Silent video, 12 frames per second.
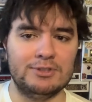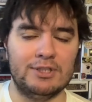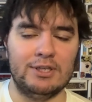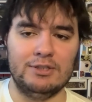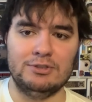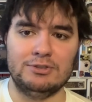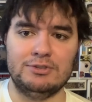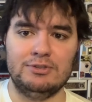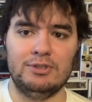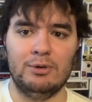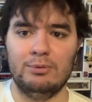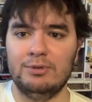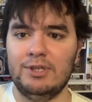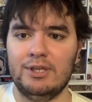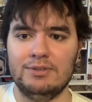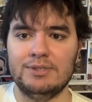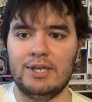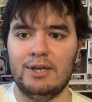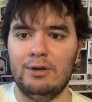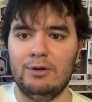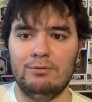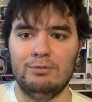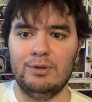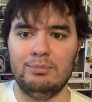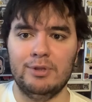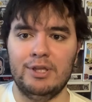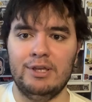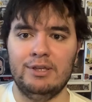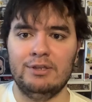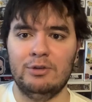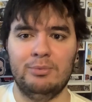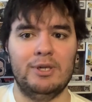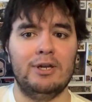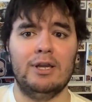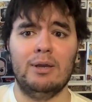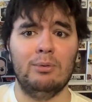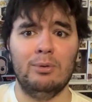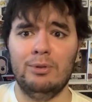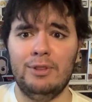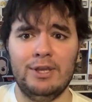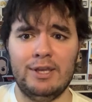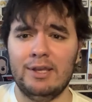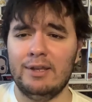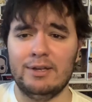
that I just don't get tired of replaying, no matter how old they get.